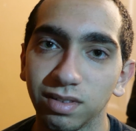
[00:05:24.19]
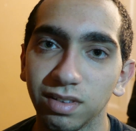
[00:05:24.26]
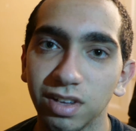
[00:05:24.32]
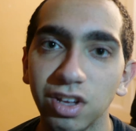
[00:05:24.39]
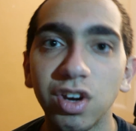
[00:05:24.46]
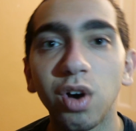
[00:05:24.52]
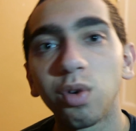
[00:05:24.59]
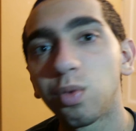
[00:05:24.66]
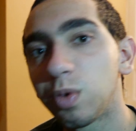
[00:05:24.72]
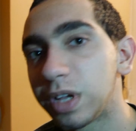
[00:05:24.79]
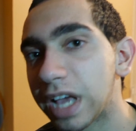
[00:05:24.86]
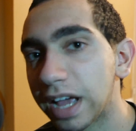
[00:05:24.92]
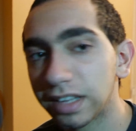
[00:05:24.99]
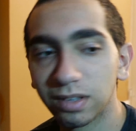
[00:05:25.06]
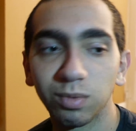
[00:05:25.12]
You know, we
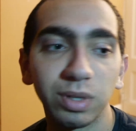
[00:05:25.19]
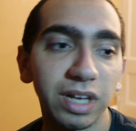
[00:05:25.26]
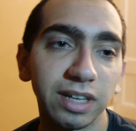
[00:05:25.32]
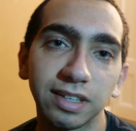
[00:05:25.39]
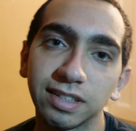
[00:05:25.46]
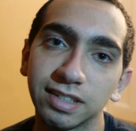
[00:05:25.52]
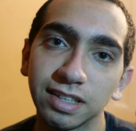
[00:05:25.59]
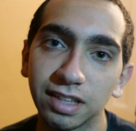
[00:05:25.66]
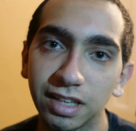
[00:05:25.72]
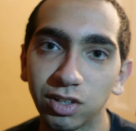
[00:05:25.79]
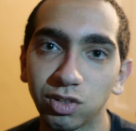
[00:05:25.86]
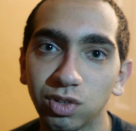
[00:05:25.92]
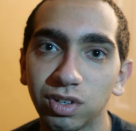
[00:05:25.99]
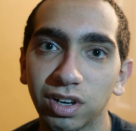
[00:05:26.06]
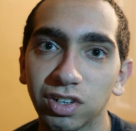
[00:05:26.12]
get to see the
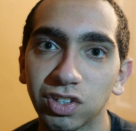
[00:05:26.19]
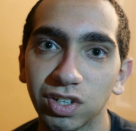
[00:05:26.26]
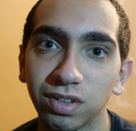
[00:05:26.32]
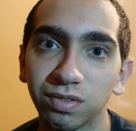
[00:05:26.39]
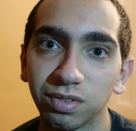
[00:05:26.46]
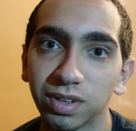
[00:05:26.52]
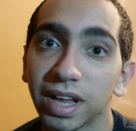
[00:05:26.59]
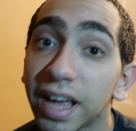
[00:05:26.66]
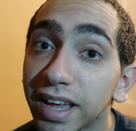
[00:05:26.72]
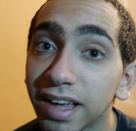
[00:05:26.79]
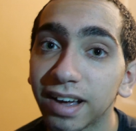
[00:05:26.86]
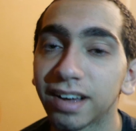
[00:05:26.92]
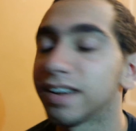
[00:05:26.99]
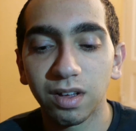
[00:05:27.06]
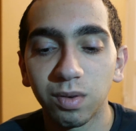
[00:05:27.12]
introduction of
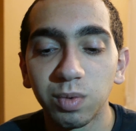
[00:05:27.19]
Leia.